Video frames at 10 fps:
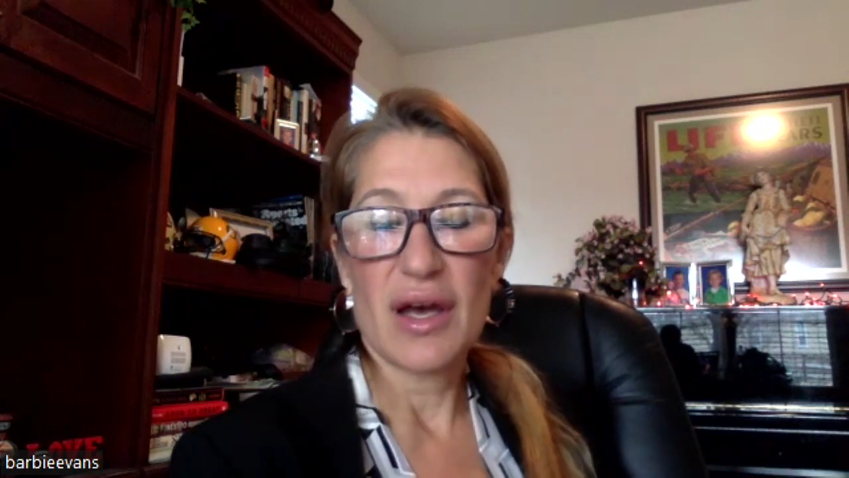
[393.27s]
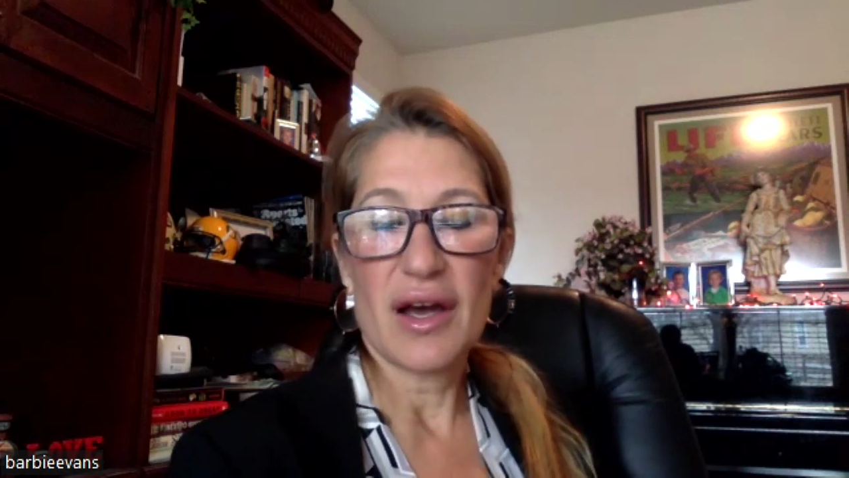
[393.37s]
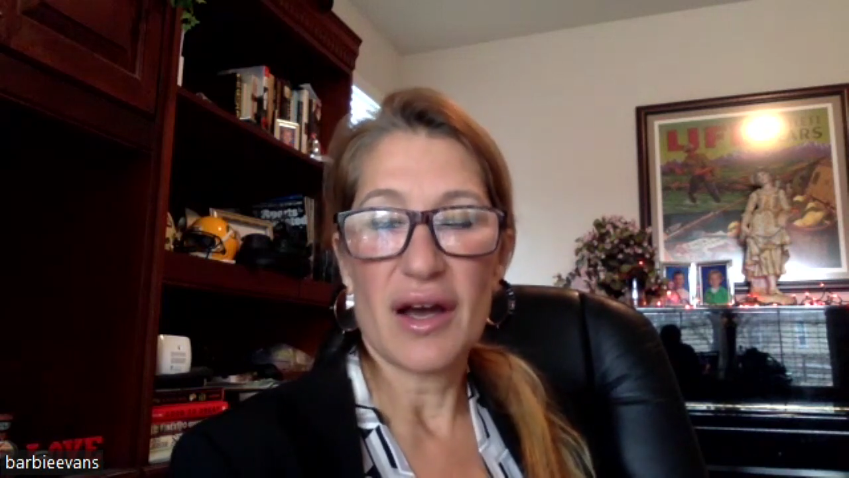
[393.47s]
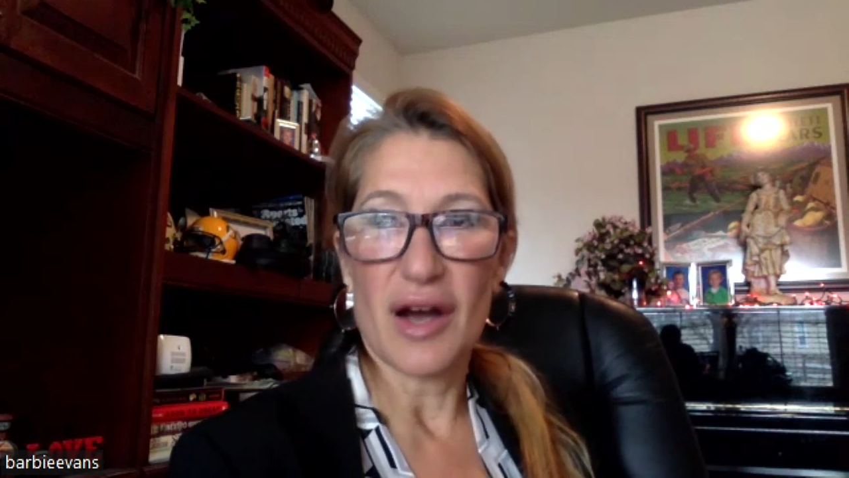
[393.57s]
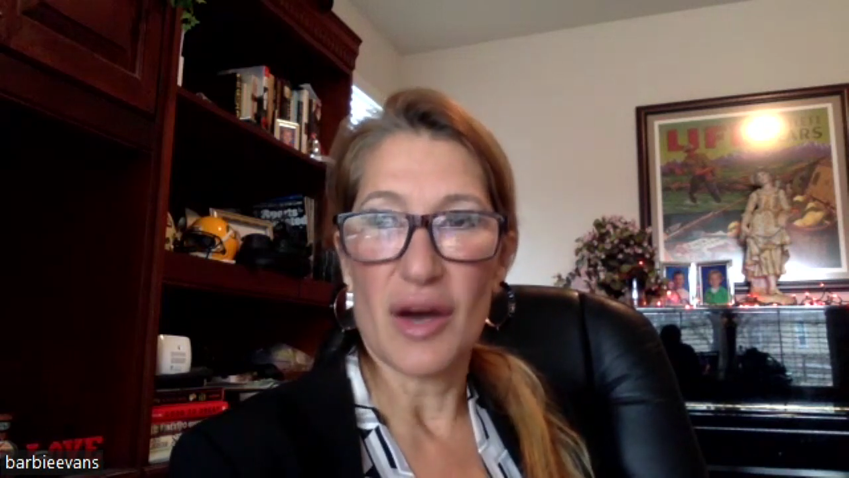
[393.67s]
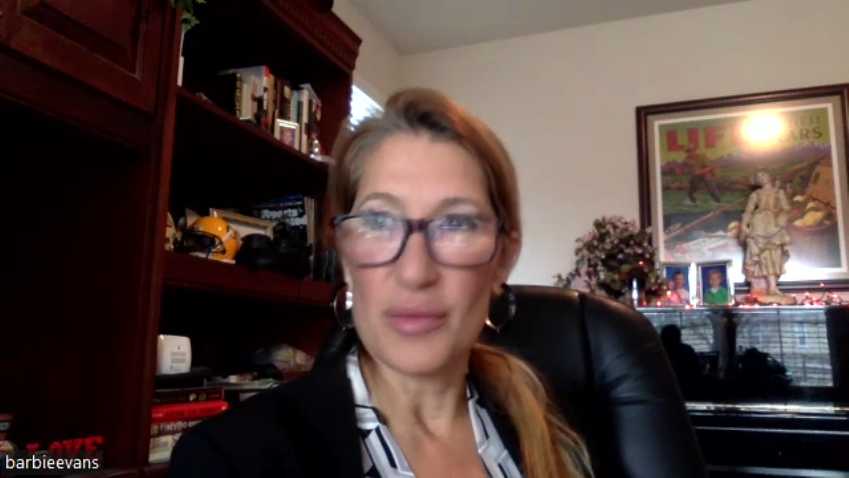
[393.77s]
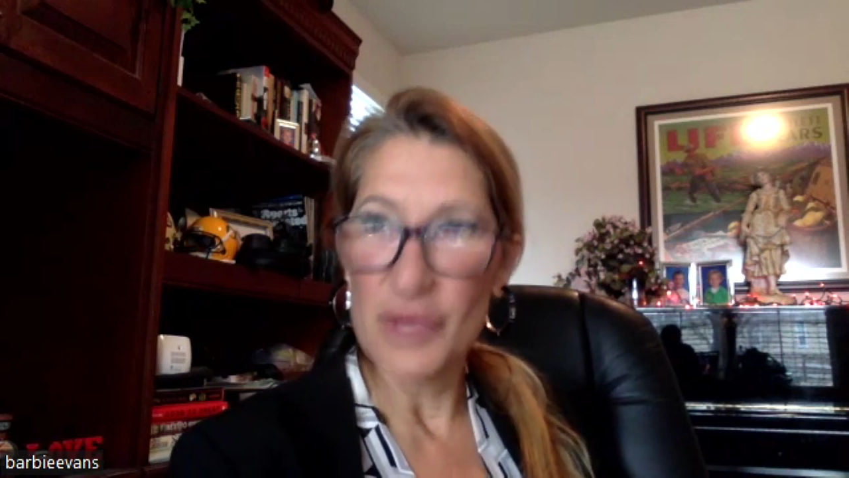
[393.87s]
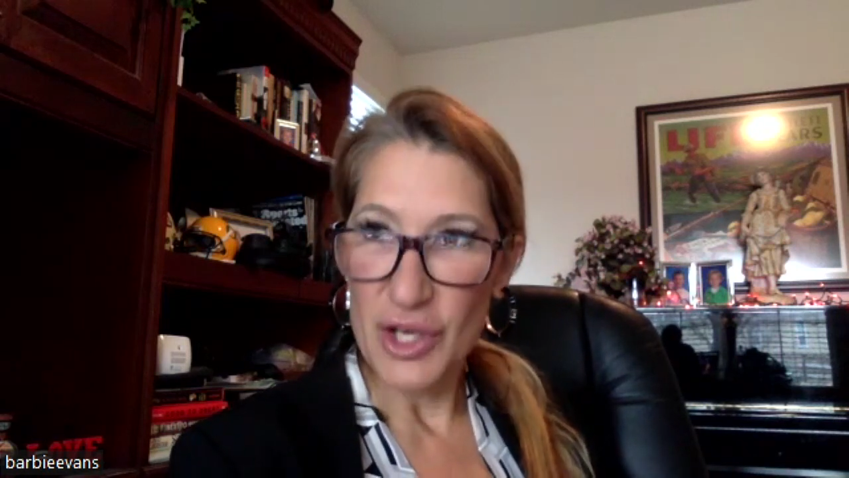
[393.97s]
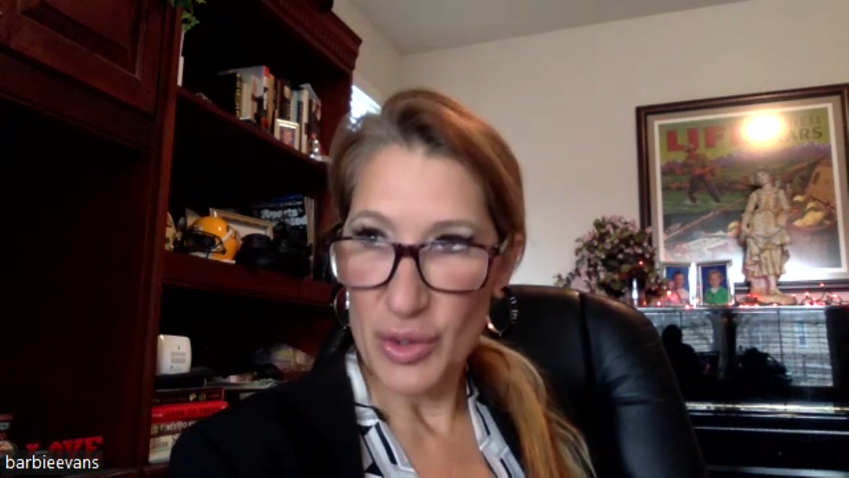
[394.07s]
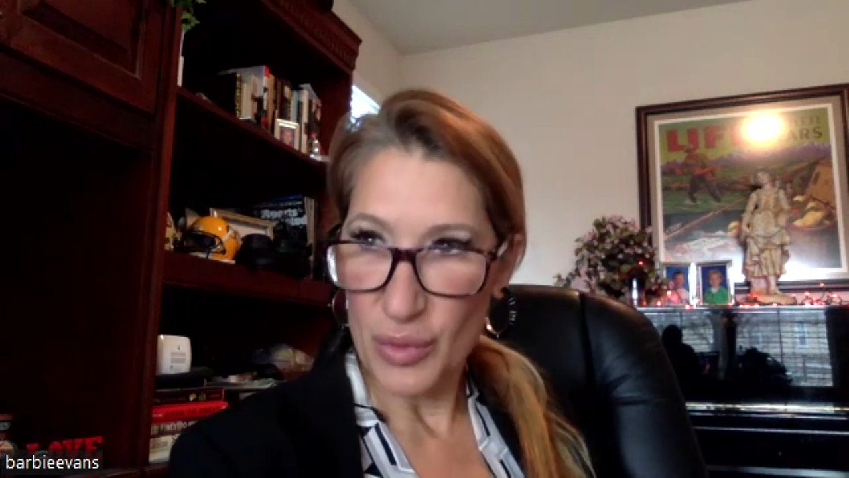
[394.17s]
Um,
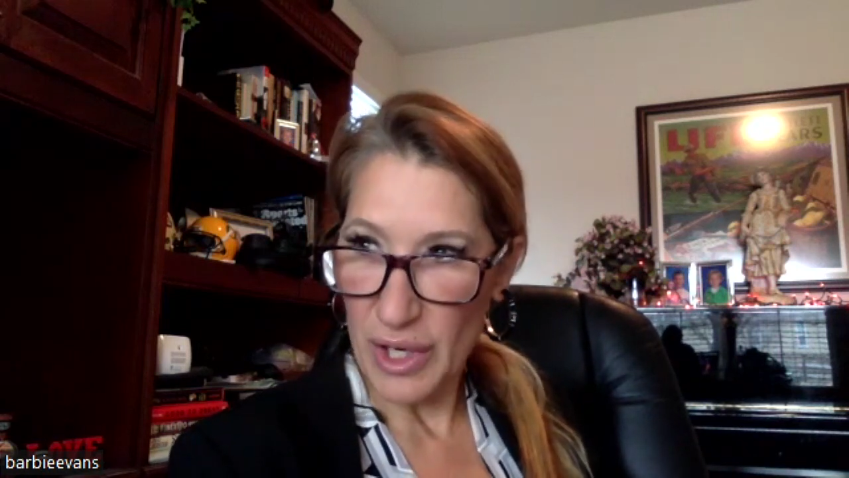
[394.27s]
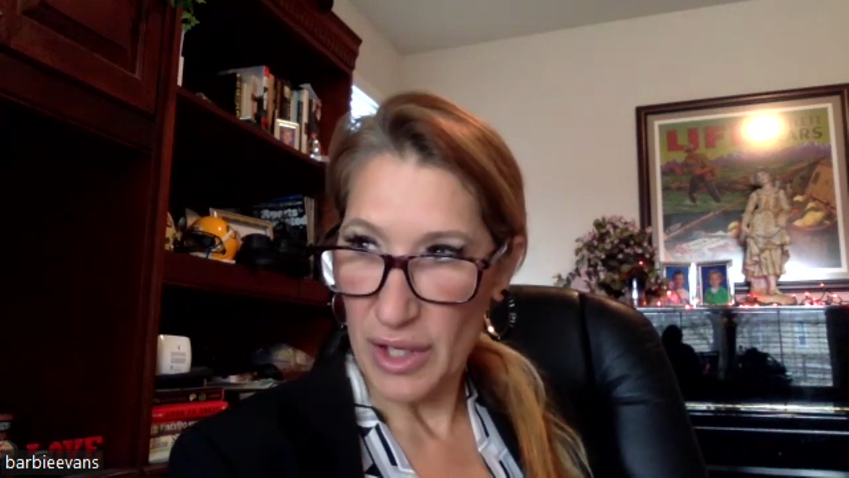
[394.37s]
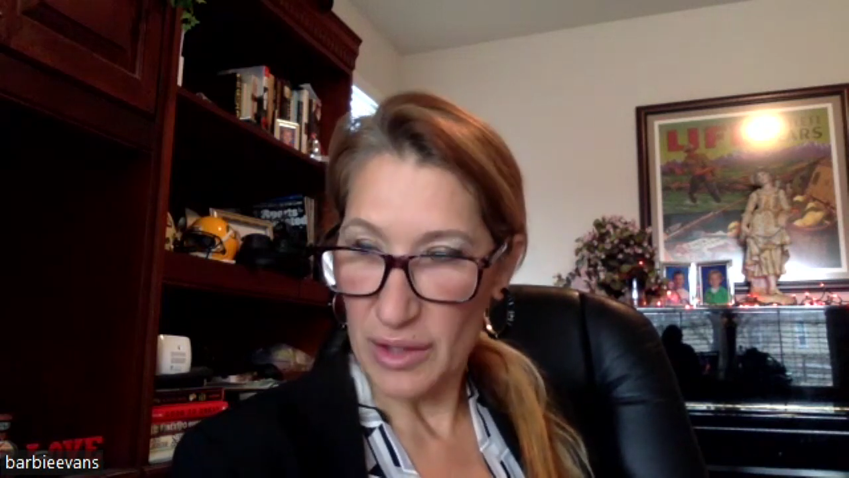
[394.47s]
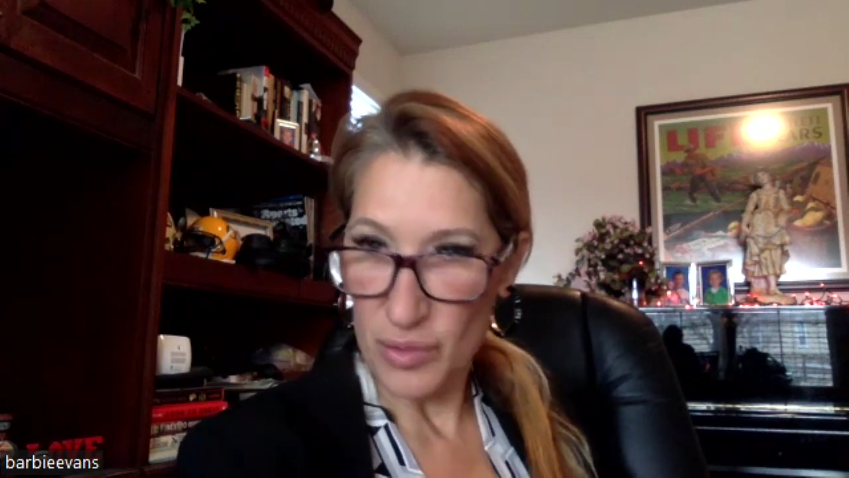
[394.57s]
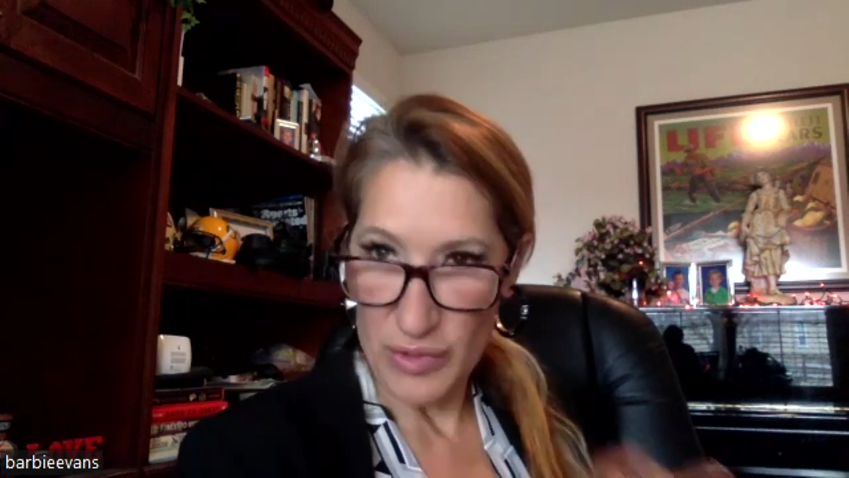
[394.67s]
where